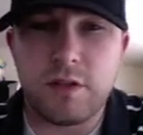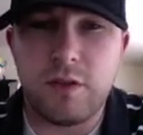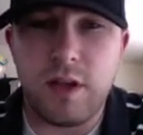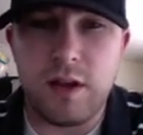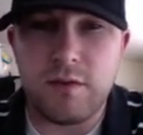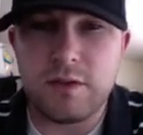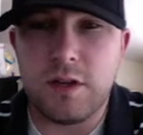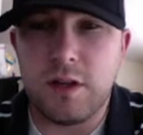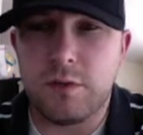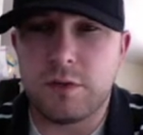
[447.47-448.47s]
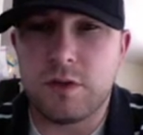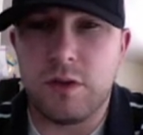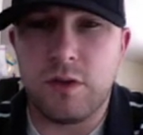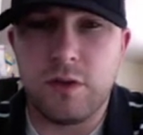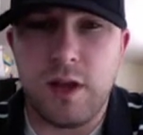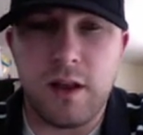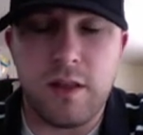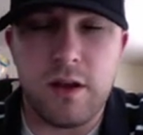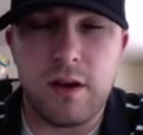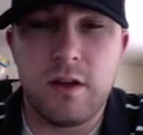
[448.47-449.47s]
You can't even tell it was cloned out of
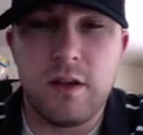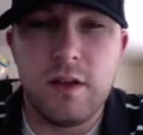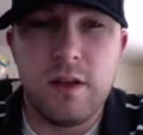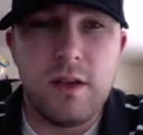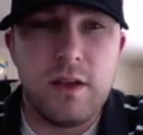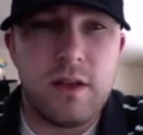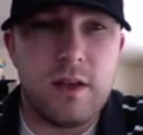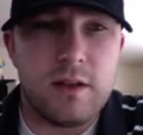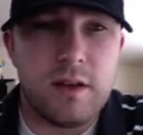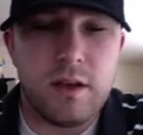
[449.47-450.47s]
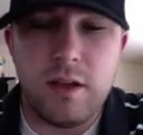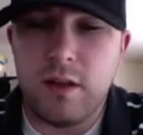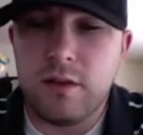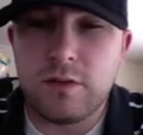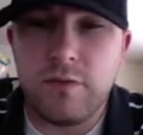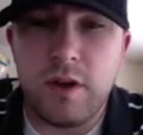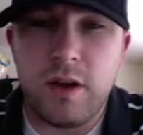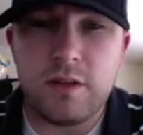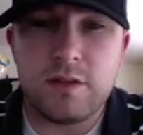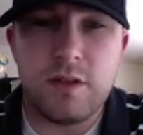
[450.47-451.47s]
there, and yeah, it looks very
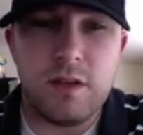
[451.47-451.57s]
nice.